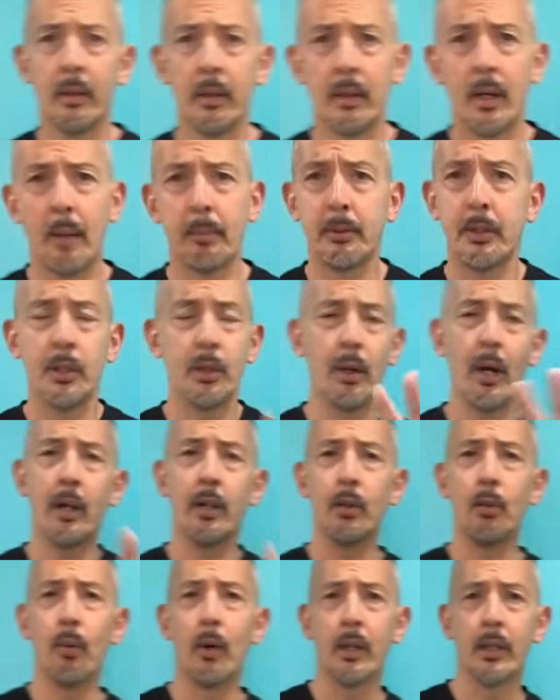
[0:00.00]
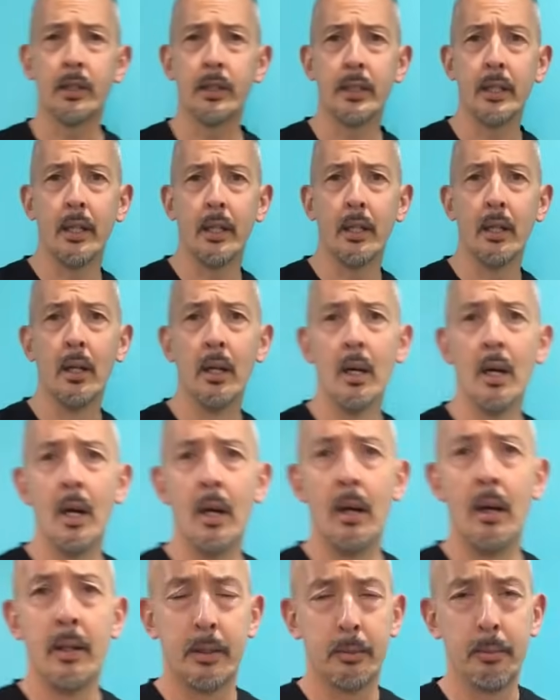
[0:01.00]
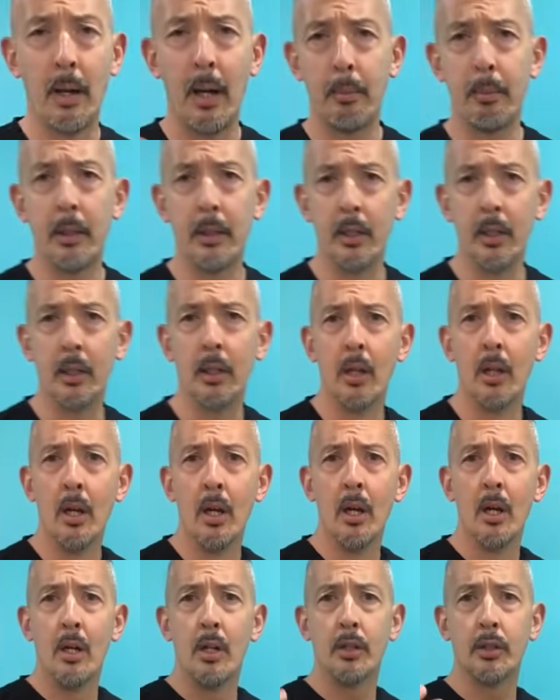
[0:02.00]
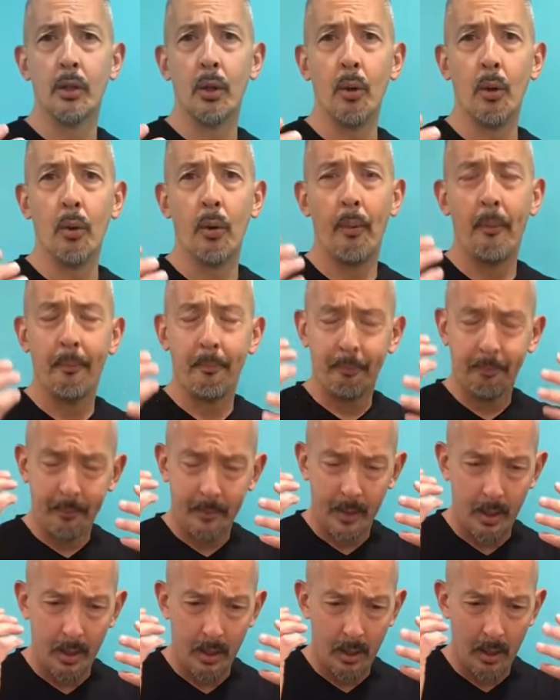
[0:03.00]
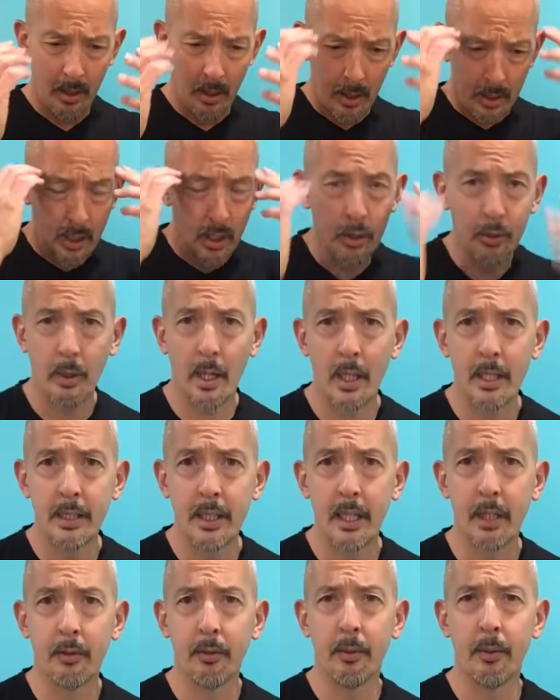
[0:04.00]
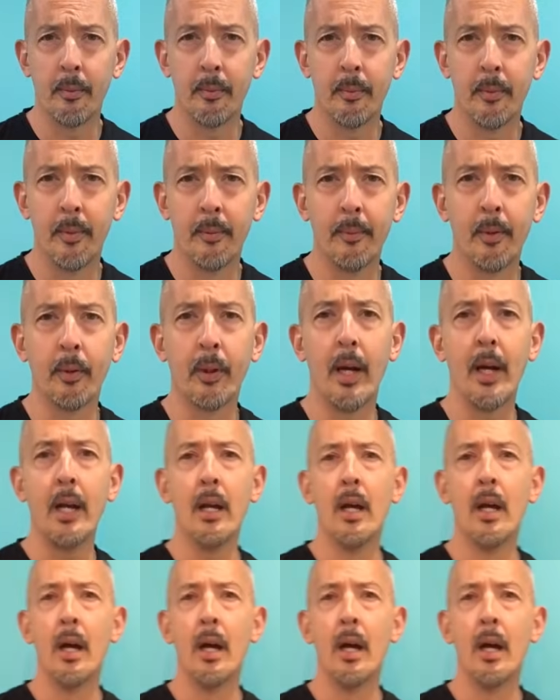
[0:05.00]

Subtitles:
Up to you how you want to see it. It's my opinion. So here's what I take from them. Okay?